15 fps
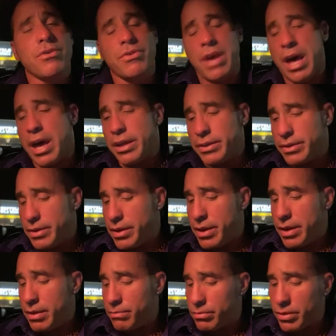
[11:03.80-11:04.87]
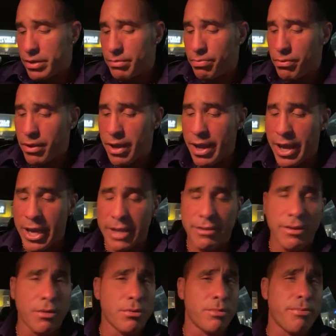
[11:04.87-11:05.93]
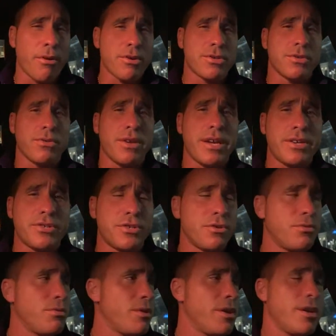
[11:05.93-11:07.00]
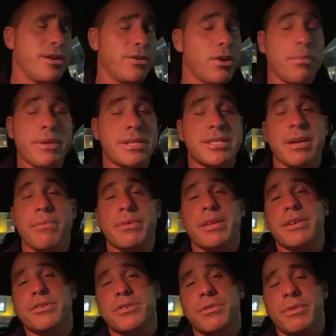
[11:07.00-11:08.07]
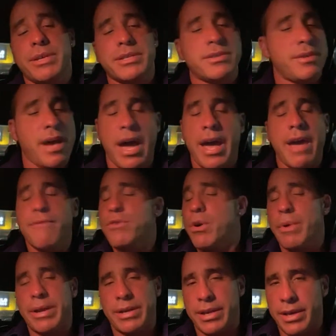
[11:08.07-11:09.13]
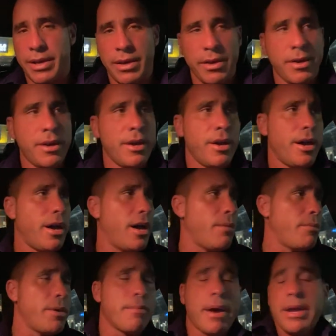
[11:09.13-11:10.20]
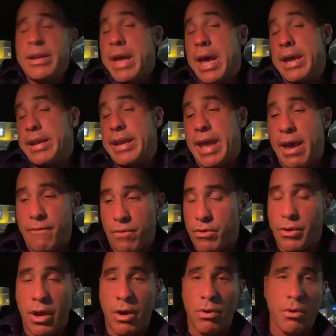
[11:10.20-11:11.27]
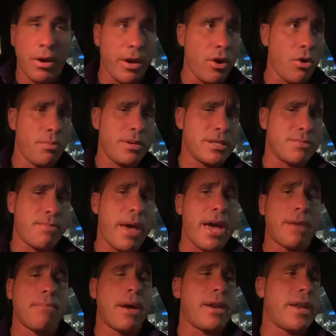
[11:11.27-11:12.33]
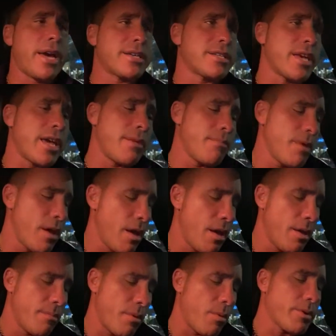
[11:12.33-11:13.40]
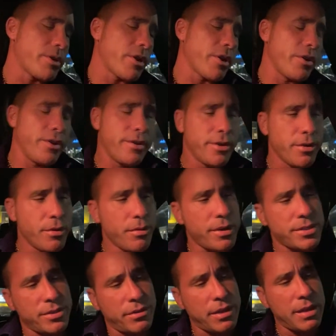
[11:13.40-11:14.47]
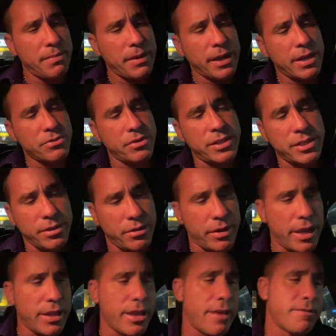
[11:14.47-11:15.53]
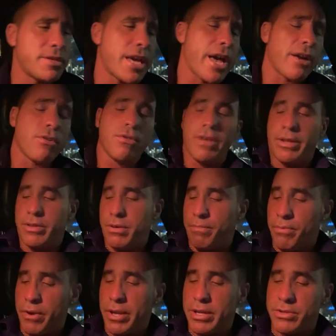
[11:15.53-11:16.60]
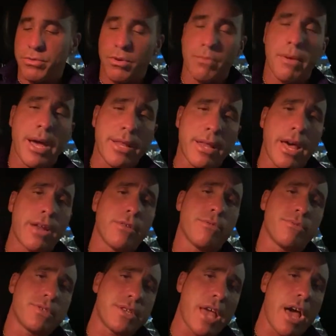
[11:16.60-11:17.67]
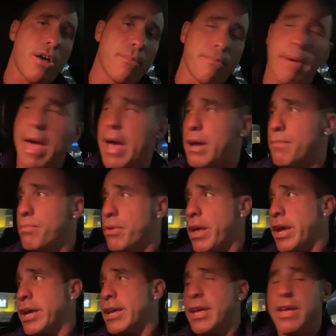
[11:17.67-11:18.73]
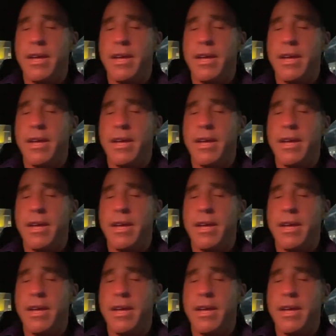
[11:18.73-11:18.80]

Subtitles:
not going to play, dealing with a personal issue. Nobody said what the issue is. I have no idea. We might not ever know. I hope he's back by next game. But what they're going to do is they're keeping Andre Dillard at left tackle, and they're putting Jordan Mailata, who is now back playing